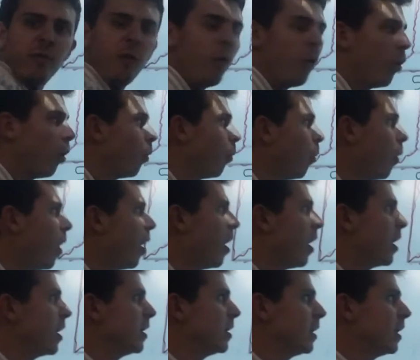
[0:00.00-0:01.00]

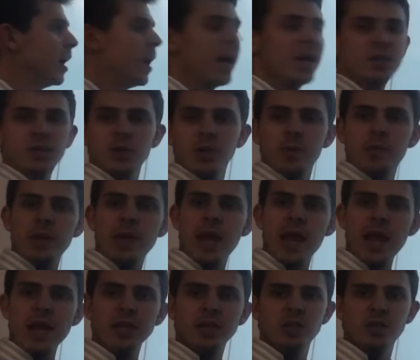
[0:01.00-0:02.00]
4y. It's going to be
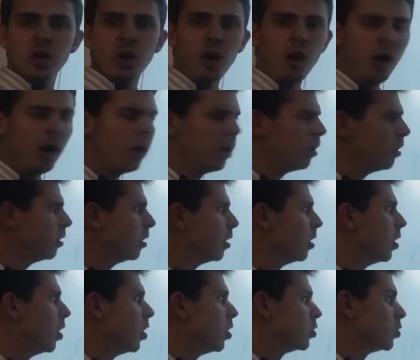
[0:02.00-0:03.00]
8 tall.
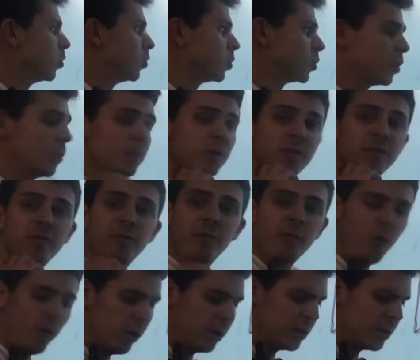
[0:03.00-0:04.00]
So it's going to be
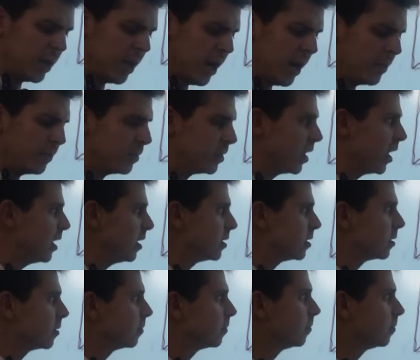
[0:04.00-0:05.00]
4 times 8.